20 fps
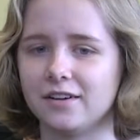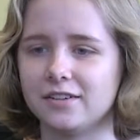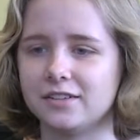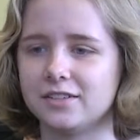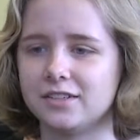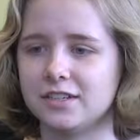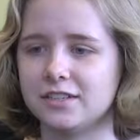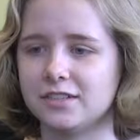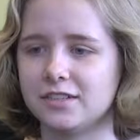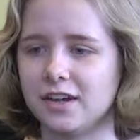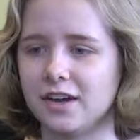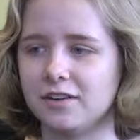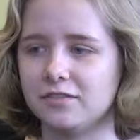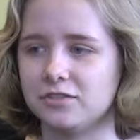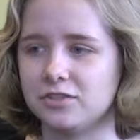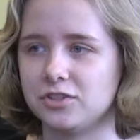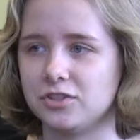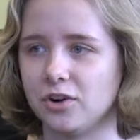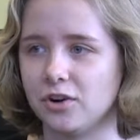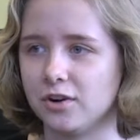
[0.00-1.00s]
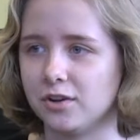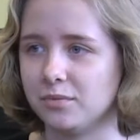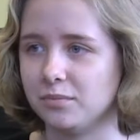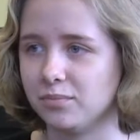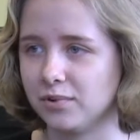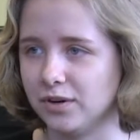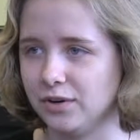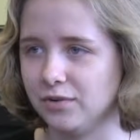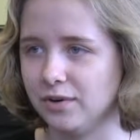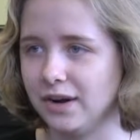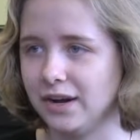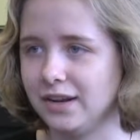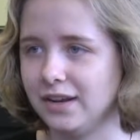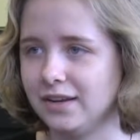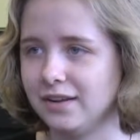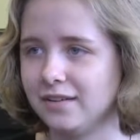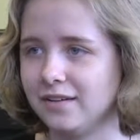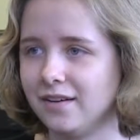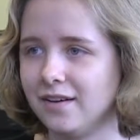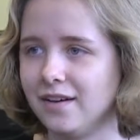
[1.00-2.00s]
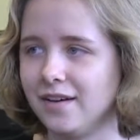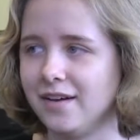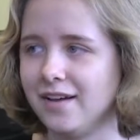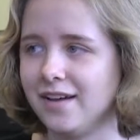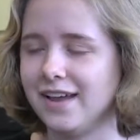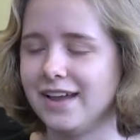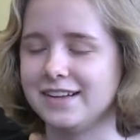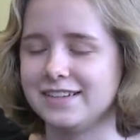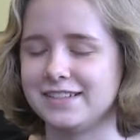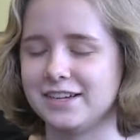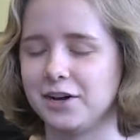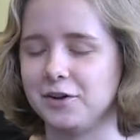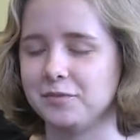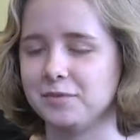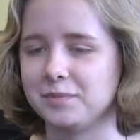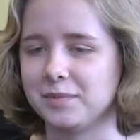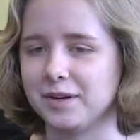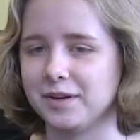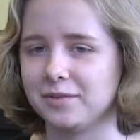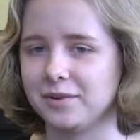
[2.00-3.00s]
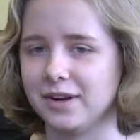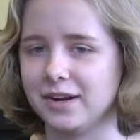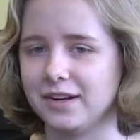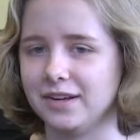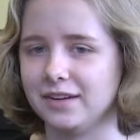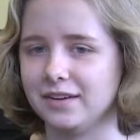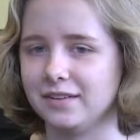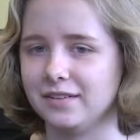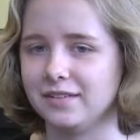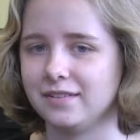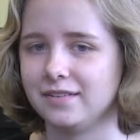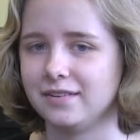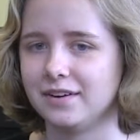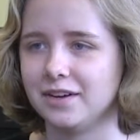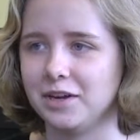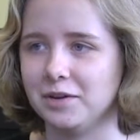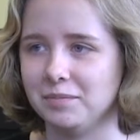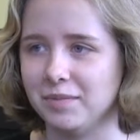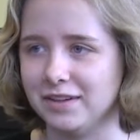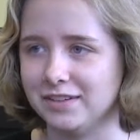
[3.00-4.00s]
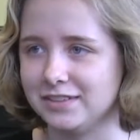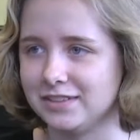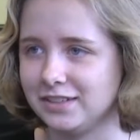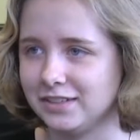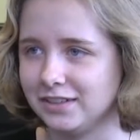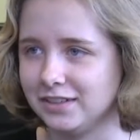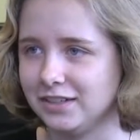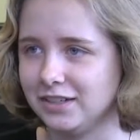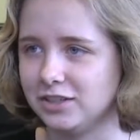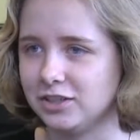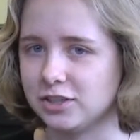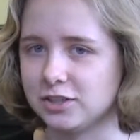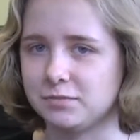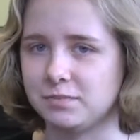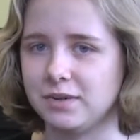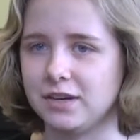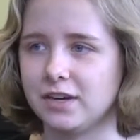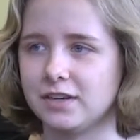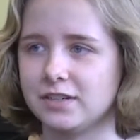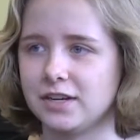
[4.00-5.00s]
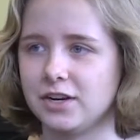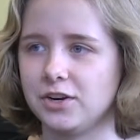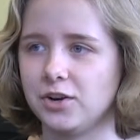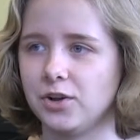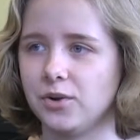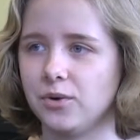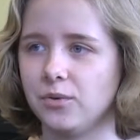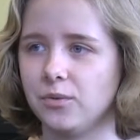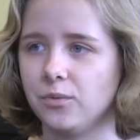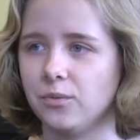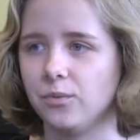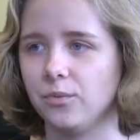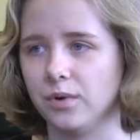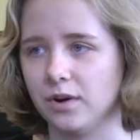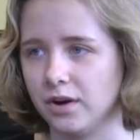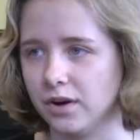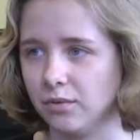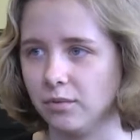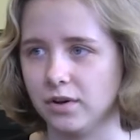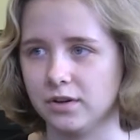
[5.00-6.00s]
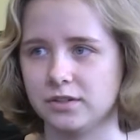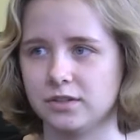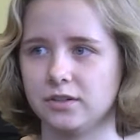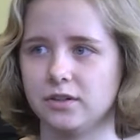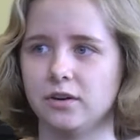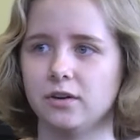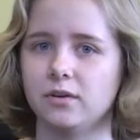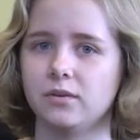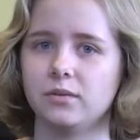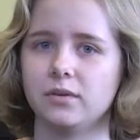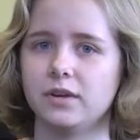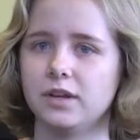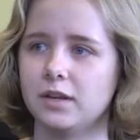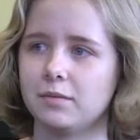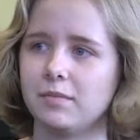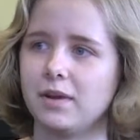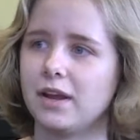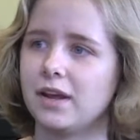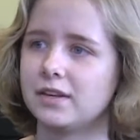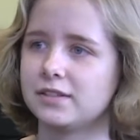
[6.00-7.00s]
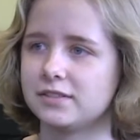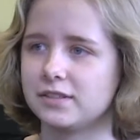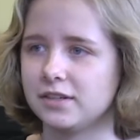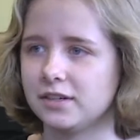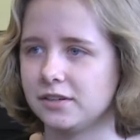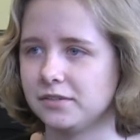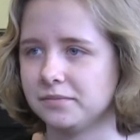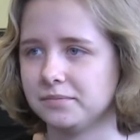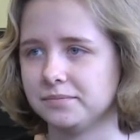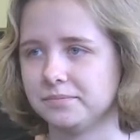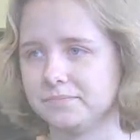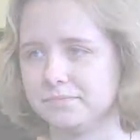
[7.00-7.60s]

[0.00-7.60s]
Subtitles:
since I've started pre-writing, it's helped my writing immensely just because I know where I want to go in my essay.